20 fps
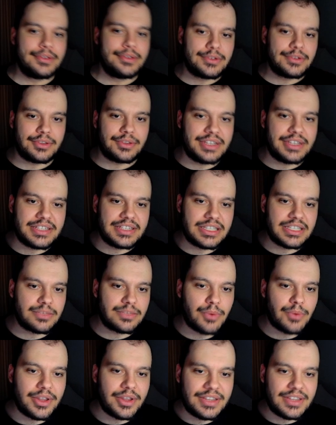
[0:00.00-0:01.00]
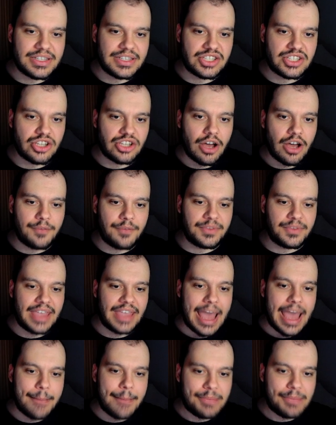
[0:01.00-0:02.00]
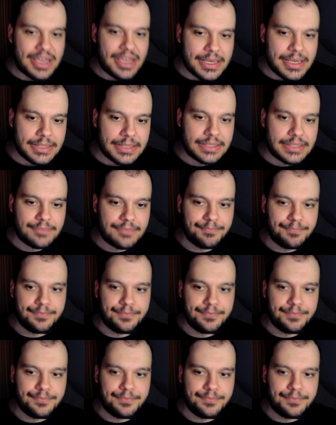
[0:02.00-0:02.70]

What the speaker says: So this is what the soft cap is.